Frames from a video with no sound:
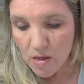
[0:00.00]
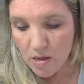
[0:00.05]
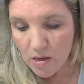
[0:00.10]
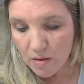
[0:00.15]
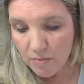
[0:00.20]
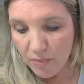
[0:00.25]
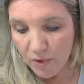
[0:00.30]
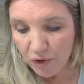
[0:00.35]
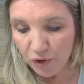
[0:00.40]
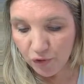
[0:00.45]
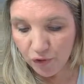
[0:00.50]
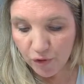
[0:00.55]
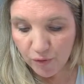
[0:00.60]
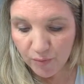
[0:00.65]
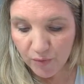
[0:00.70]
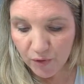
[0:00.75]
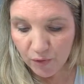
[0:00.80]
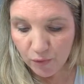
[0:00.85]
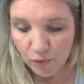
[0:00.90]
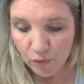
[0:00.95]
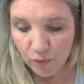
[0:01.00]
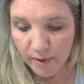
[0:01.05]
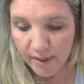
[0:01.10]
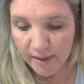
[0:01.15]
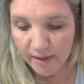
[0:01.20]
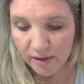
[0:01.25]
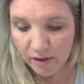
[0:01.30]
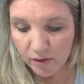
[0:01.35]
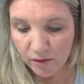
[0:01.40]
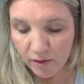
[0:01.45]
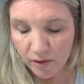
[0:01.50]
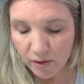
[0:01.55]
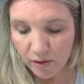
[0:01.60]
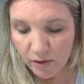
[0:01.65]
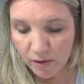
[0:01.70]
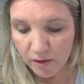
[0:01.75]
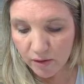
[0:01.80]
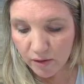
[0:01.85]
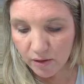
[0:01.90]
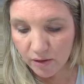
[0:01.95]
Mushrooms are always
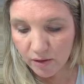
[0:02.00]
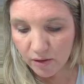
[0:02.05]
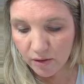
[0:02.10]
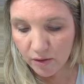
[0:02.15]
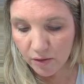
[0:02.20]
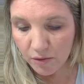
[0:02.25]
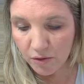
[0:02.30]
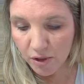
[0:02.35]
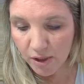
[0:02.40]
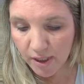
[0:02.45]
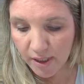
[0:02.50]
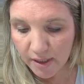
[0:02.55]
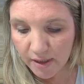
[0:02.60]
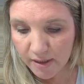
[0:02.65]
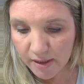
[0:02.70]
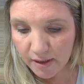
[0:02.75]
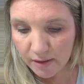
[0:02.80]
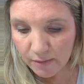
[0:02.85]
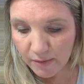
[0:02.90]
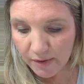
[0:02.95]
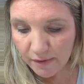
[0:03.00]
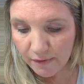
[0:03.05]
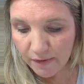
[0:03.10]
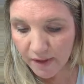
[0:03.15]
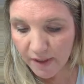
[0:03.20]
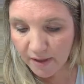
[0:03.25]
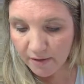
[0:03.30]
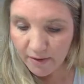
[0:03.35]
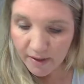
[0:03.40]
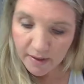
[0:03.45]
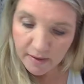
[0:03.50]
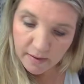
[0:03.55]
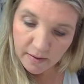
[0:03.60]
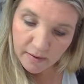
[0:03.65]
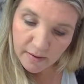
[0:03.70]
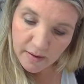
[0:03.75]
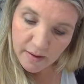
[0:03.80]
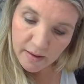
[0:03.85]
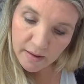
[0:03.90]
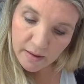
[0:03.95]
associated with fairies,
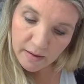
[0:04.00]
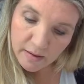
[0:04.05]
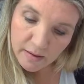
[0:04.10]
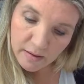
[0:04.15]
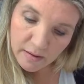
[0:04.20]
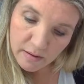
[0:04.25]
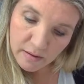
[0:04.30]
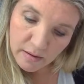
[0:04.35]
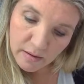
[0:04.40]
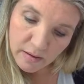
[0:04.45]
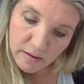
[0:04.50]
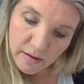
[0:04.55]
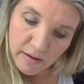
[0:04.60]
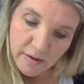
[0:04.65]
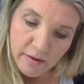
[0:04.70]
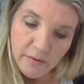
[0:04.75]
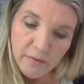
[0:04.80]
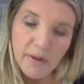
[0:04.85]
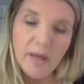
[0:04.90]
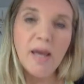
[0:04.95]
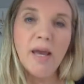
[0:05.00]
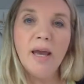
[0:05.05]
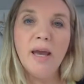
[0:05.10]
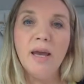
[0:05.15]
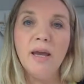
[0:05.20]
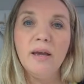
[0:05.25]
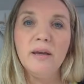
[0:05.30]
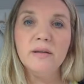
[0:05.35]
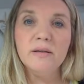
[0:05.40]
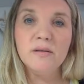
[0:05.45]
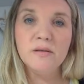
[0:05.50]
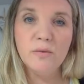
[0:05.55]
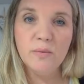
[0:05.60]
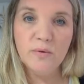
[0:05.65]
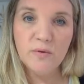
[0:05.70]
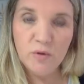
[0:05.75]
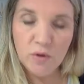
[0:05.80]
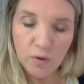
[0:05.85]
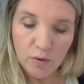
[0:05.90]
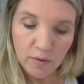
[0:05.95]
aren't they? Okay, so we
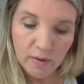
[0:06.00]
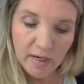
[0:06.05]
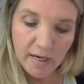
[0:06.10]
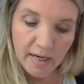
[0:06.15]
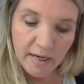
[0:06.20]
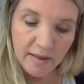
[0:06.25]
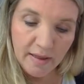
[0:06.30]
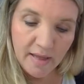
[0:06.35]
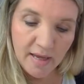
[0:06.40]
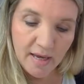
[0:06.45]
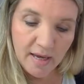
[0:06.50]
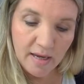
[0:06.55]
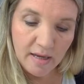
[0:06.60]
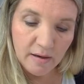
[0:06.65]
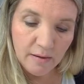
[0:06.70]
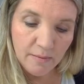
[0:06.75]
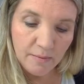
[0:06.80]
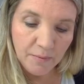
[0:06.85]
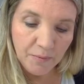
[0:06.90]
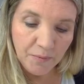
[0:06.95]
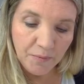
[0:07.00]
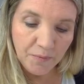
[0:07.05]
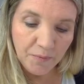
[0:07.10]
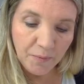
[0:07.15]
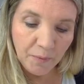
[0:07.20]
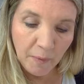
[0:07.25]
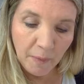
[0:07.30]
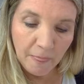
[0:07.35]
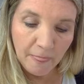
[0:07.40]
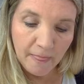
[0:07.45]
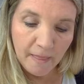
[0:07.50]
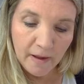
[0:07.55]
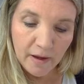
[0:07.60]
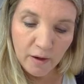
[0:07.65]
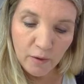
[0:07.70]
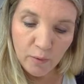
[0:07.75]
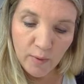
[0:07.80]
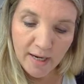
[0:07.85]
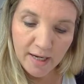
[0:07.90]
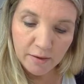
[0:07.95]
do that, and then
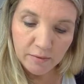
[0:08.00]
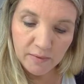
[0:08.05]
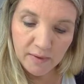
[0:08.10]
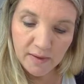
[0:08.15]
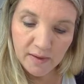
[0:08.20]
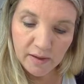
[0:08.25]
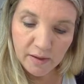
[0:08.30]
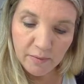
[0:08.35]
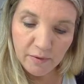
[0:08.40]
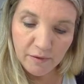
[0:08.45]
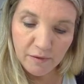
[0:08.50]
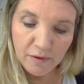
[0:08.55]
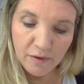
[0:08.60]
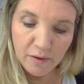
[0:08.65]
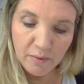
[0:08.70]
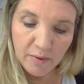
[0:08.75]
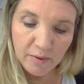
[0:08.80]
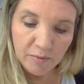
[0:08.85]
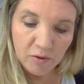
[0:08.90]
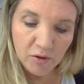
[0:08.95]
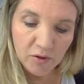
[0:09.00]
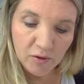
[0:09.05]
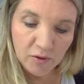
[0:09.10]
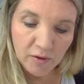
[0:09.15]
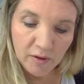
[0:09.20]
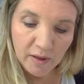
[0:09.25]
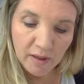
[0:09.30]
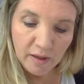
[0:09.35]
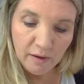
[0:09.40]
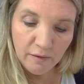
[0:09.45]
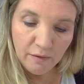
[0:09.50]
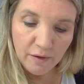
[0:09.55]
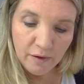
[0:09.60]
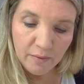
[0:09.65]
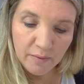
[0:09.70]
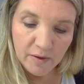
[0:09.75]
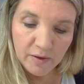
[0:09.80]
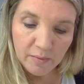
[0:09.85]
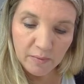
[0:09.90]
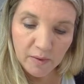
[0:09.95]
around some of them I'm just going to give
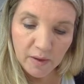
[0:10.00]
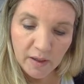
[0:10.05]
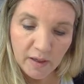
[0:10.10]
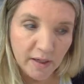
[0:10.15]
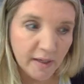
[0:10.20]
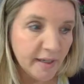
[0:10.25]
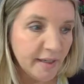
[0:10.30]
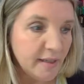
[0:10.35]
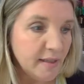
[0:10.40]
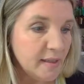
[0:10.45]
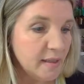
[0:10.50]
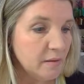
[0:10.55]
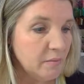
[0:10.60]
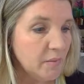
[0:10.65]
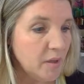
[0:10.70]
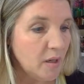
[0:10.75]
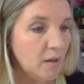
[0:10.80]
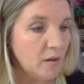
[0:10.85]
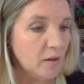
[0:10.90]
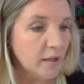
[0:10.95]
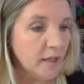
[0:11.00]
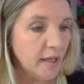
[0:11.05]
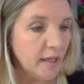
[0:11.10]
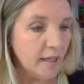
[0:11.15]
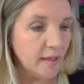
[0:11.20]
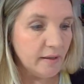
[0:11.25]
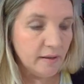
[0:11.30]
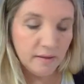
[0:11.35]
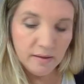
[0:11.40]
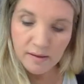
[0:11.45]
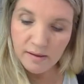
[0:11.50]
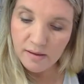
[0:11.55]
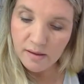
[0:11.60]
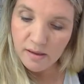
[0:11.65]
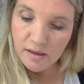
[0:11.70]
them some lines and markings